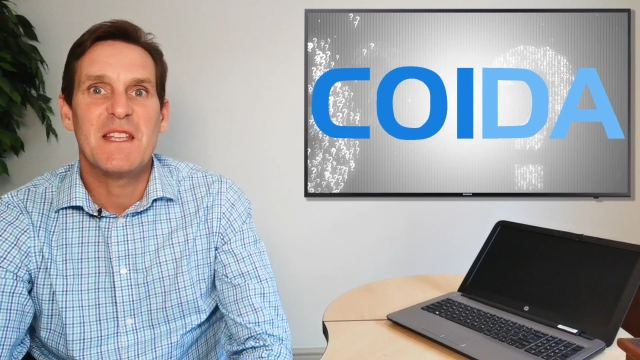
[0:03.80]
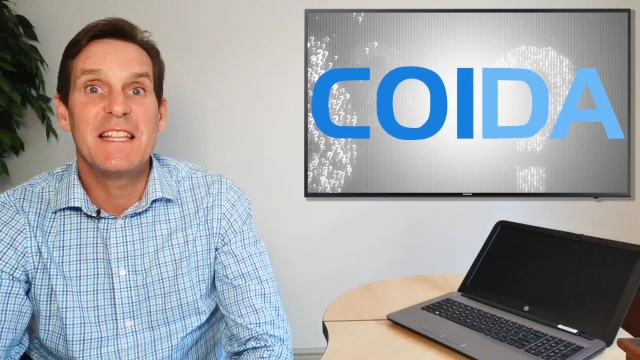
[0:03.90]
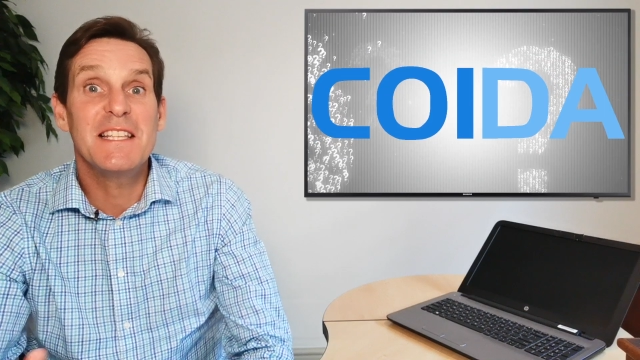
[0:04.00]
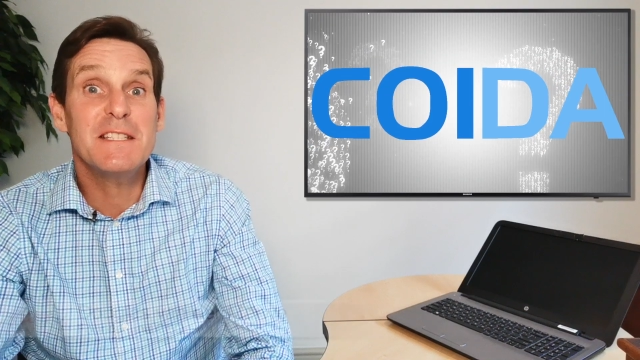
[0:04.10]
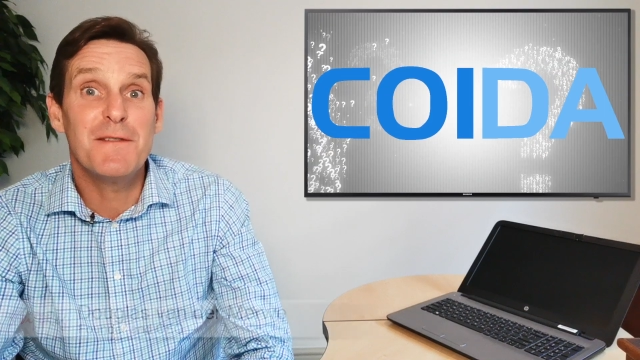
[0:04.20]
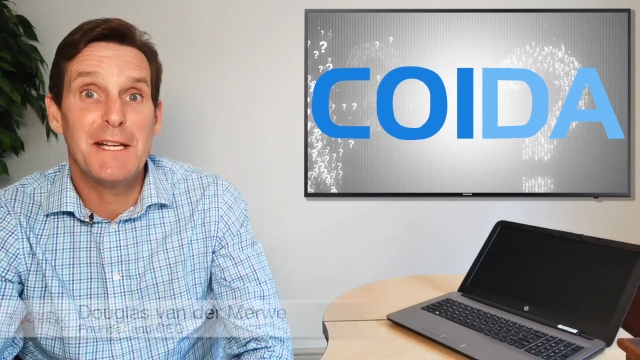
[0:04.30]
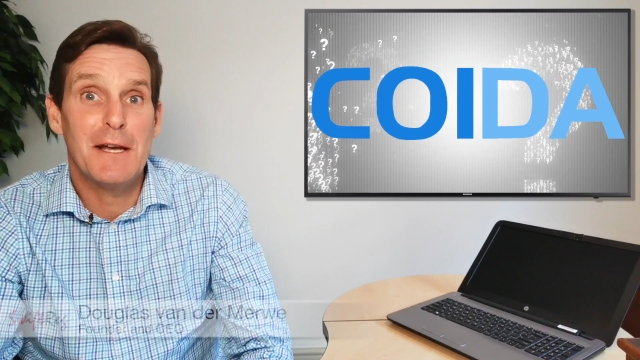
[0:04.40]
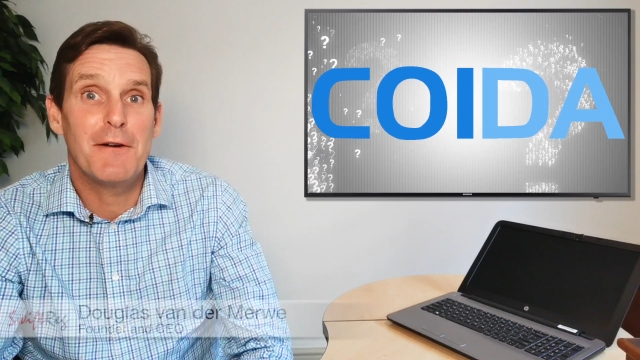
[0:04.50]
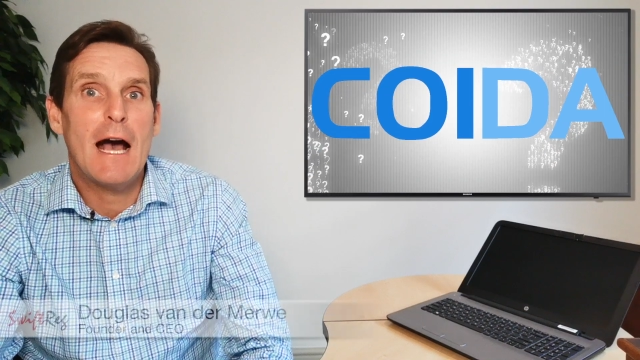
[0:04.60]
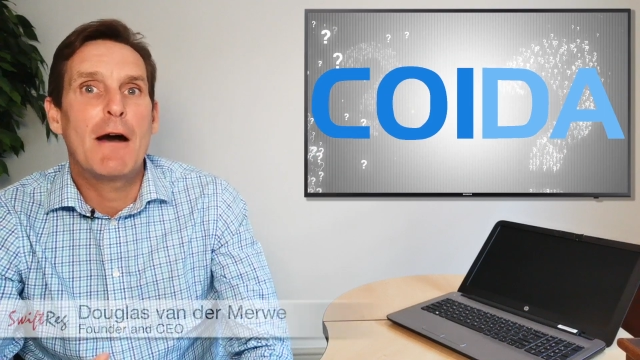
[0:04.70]
In this
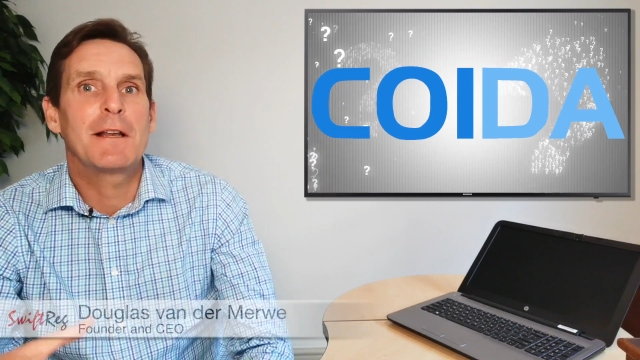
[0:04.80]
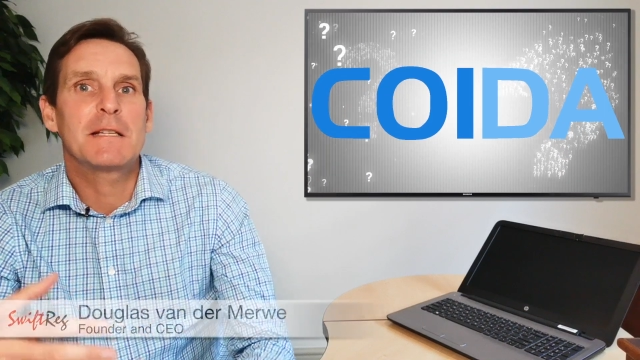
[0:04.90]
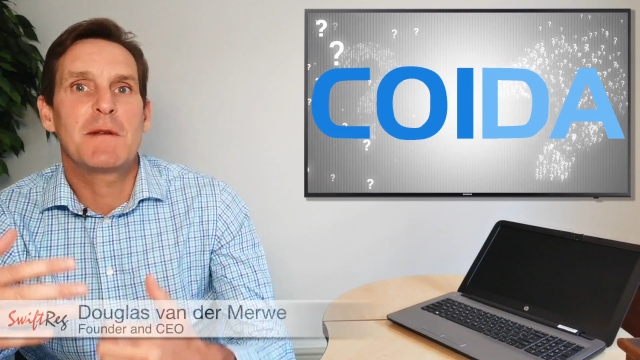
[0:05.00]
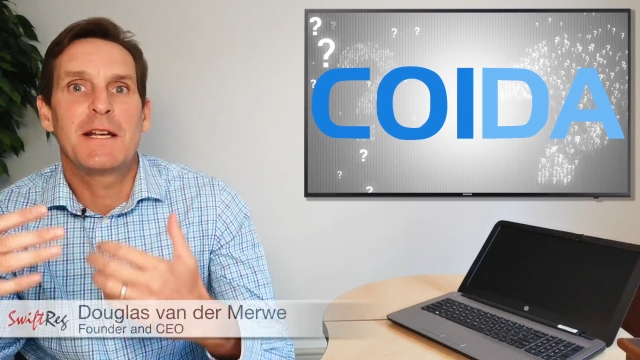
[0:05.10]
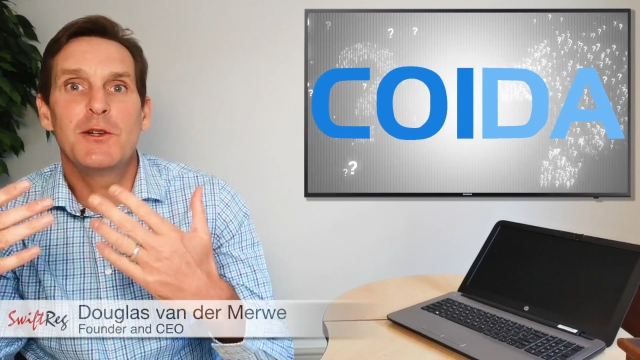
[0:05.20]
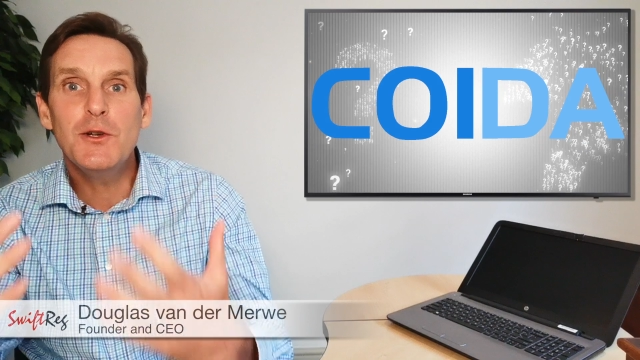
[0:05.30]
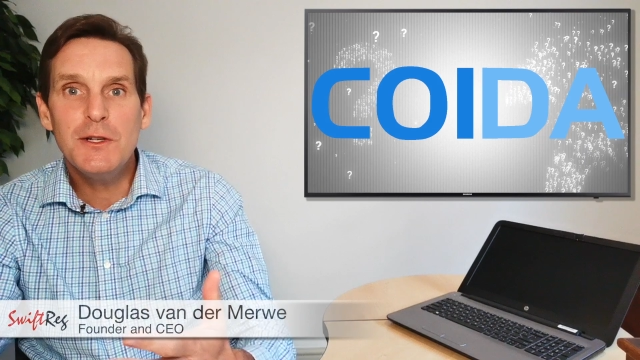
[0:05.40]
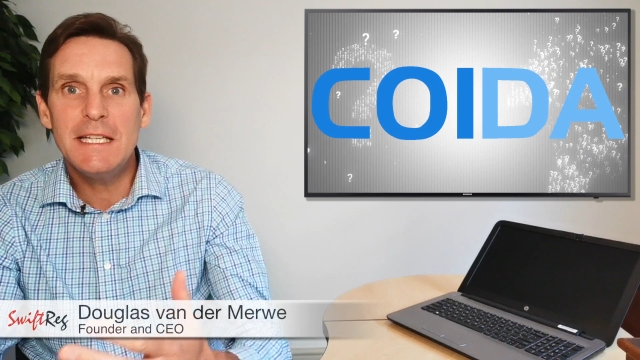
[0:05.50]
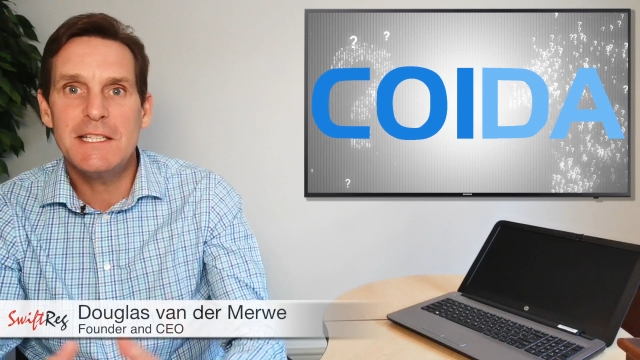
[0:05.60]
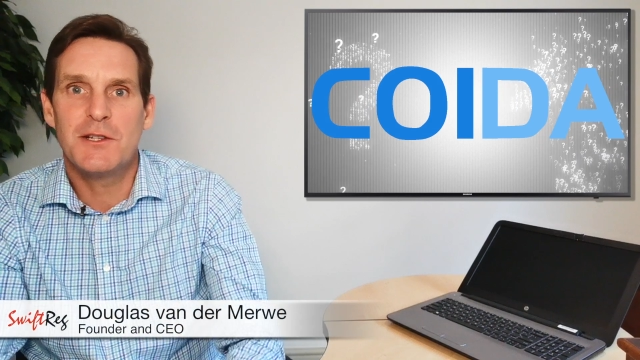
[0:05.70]
video, I'll explain who
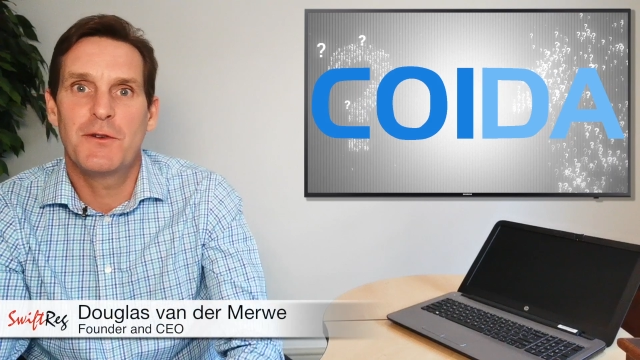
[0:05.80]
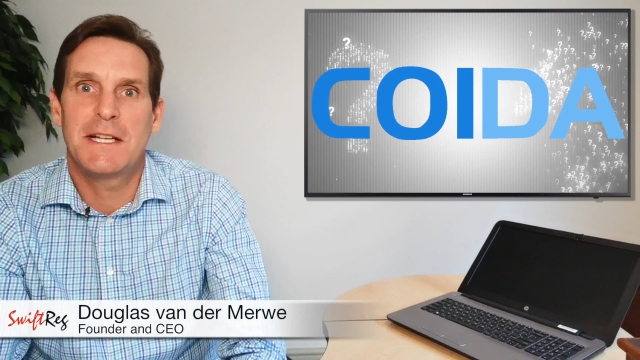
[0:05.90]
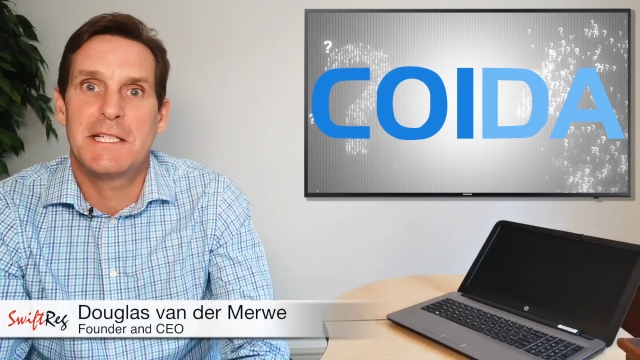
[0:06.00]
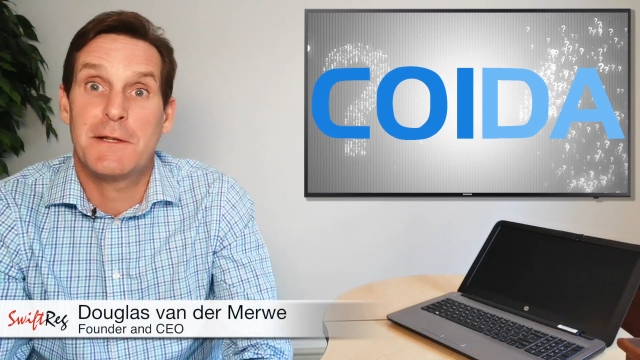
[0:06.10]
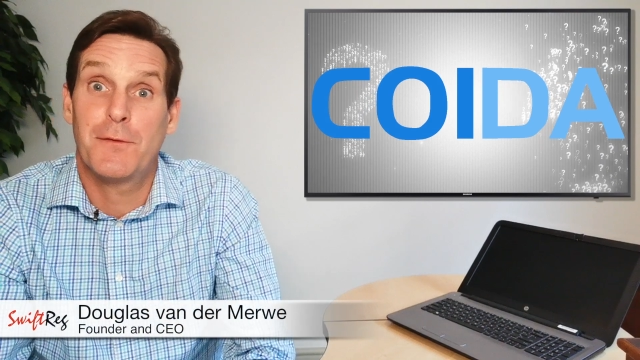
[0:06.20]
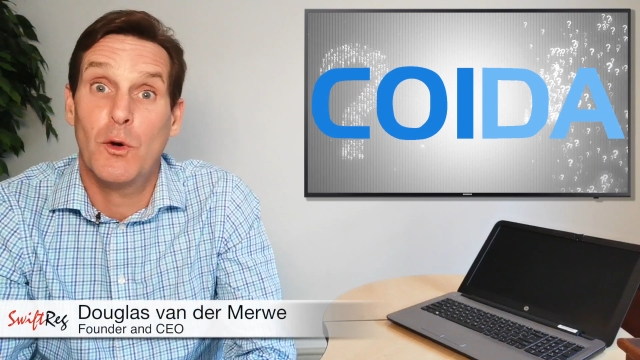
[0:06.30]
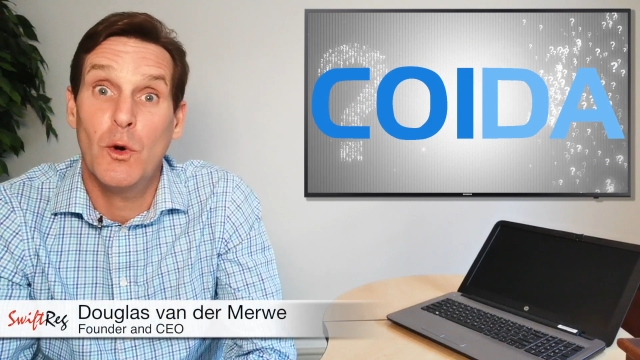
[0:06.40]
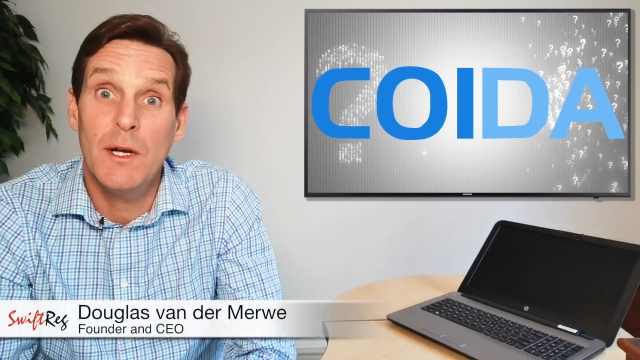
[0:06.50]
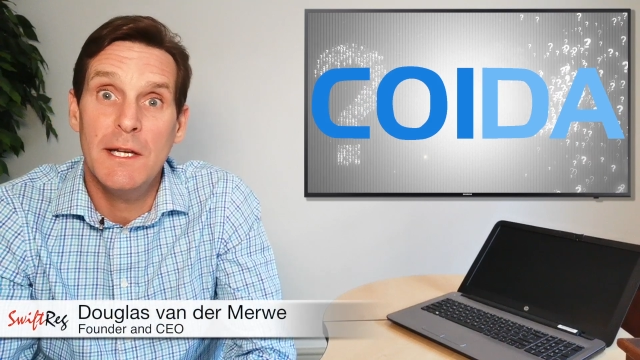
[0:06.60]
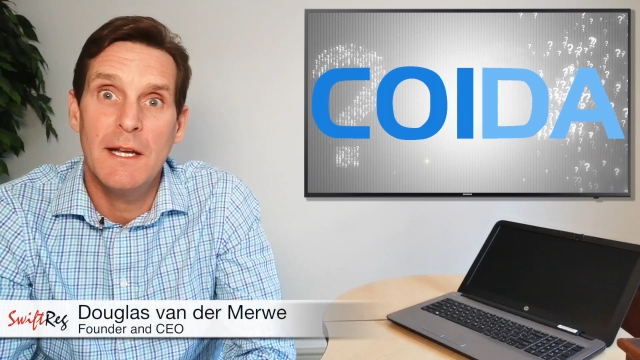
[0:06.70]
needs to register for
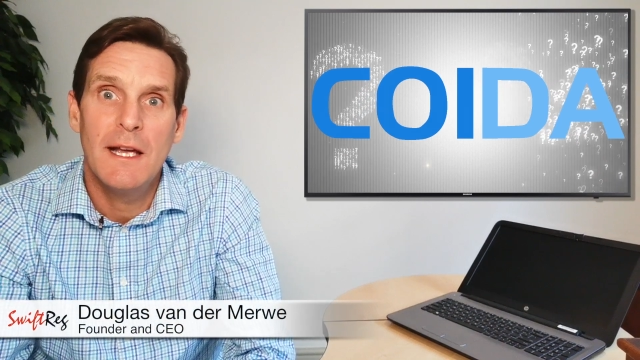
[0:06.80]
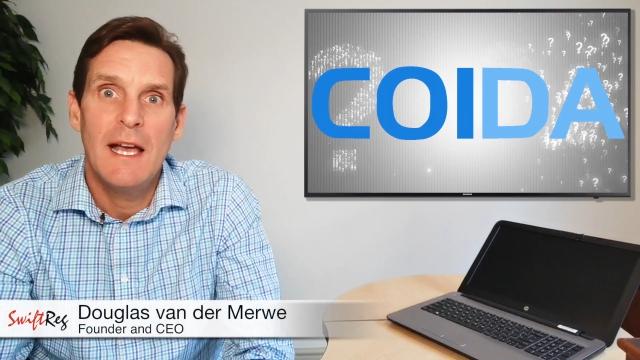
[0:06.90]
COID